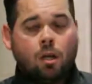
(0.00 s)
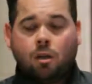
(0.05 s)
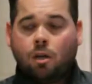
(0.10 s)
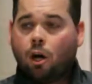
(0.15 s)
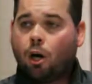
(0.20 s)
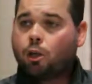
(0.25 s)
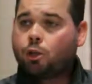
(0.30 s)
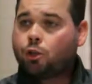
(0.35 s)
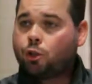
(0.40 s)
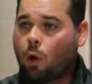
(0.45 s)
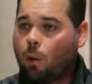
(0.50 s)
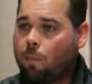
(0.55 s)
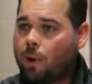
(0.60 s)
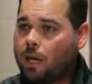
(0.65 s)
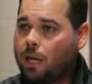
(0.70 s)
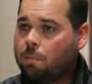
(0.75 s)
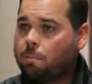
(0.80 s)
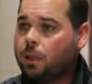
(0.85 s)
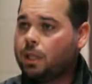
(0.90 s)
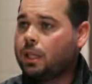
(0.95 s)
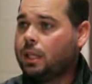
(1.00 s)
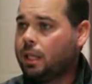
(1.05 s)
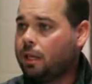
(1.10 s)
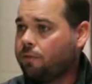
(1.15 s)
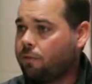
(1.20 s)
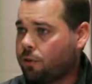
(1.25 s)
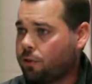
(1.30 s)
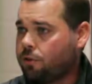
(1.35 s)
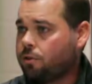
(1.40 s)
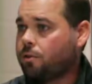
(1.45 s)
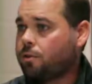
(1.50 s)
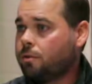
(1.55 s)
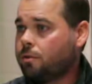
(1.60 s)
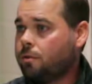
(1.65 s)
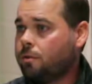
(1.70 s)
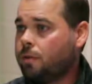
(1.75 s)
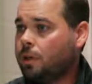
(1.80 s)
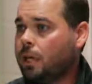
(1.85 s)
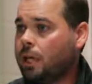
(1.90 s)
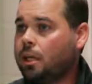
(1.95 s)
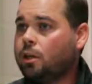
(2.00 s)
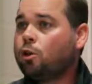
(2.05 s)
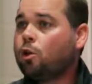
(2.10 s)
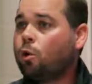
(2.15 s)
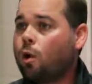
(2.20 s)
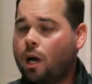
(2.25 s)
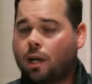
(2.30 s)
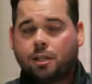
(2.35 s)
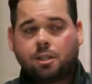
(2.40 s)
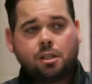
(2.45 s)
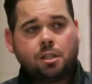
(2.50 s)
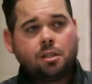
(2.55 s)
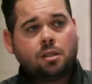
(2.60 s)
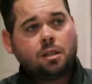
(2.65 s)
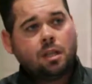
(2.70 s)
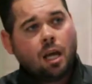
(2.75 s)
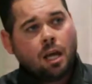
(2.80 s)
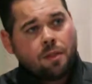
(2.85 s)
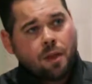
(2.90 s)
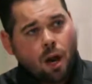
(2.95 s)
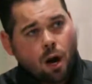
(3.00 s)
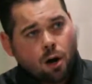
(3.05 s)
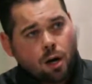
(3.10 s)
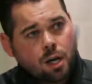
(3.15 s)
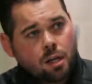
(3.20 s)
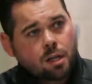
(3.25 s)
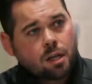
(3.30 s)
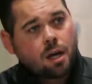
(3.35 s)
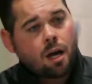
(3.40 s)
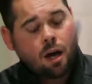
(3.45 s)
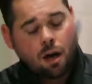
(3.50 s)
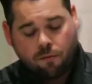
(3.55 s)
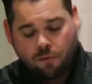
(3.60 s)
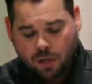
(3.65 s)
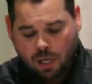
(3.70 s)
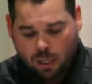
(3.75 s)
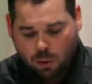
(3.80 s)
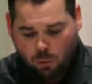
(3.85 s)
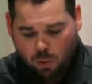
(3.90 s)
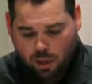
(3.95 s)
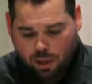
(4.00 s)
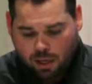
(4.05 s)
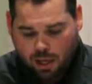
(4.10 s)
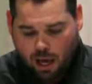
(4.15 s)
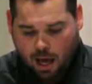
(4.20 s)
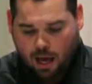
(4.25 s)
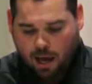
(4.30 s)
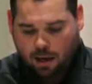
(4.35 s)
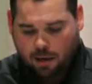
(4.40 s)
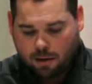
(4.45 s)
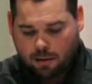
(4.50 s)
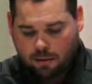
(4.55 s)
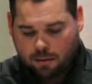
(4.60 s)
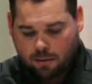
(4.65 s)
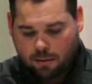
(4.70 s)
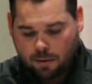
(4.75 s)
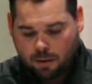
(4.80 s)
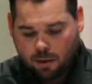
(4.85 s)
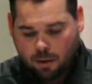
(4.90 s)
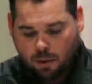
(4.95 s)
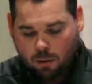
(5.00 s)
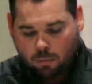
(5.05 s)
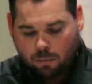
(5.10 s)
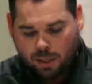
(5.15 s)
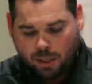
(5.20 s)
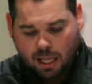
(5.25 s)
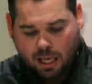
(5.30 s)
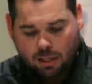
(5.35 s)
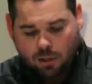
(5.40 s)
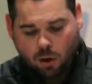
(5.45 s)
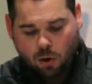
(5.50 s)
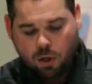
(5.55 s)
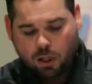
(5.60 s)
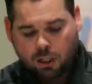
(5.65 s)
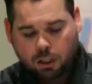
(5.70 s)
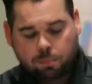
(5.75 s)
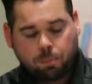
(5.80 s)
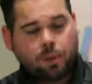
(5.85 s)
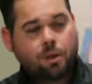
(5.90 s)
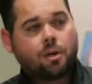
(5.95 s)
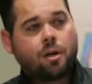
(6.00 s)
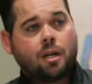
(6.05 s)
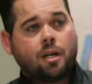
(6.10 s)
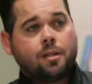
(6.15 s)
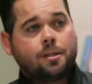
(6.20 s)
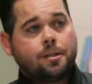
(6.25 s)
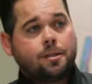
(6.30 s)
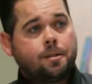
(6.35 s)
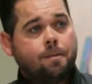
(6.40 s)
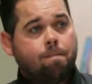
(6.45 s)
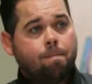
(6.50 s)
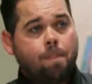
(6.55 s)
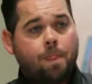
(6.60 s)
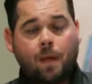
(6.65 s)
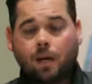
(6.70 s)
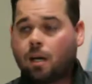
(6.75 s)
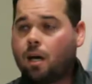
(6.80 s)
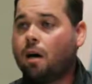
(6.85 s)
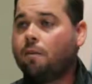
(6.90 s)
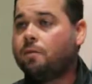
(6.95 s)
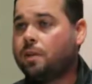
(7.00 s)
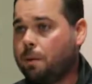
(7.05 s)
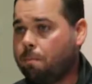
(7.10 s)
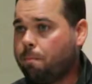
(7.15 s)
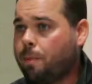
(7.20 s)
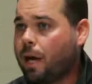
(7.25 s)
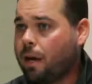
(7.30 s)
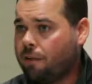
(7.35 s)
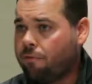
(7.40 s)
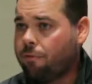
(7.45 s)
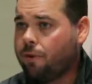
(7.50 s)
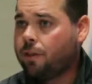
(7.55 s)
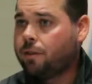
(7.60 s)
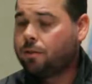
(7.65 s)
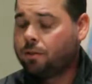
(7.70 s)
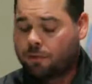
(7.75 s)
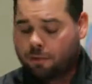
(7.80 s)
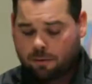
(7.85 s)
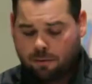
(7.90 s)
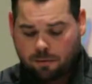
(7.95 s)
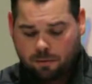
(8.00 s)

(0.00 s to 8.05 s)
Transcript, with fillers: There are so many believers in Christ. They are in covenant with God, but they don't experience the covenant benefits.